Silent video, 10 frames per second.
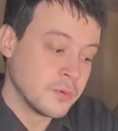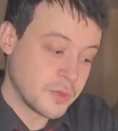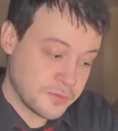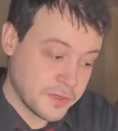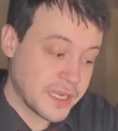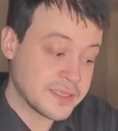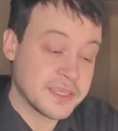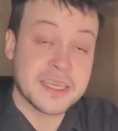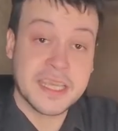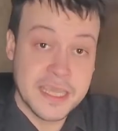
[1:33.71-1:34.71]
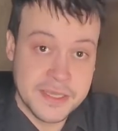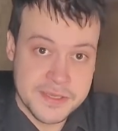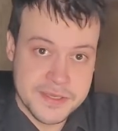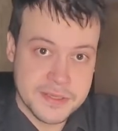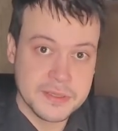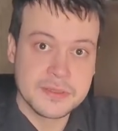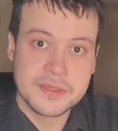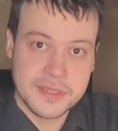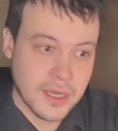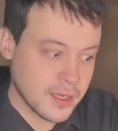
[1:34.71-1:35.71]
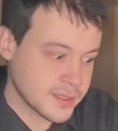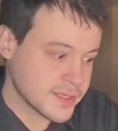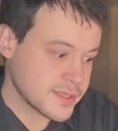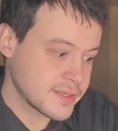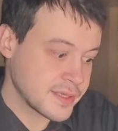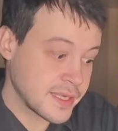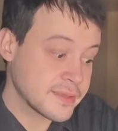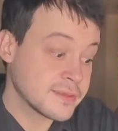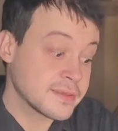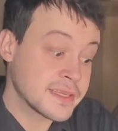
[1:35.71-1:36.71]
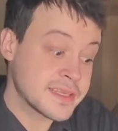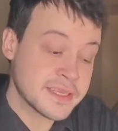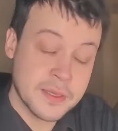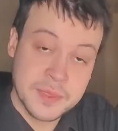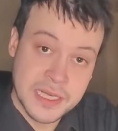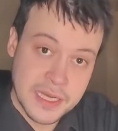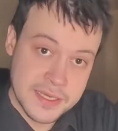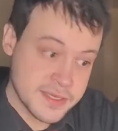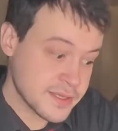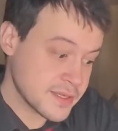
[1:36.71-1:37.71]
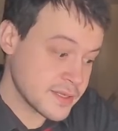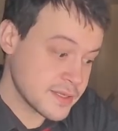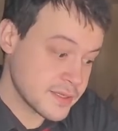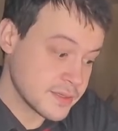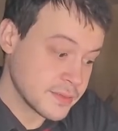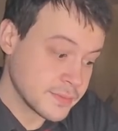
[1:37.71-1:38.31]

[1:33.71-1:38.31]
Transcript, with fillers: We fight against thoughts that destabilizes us,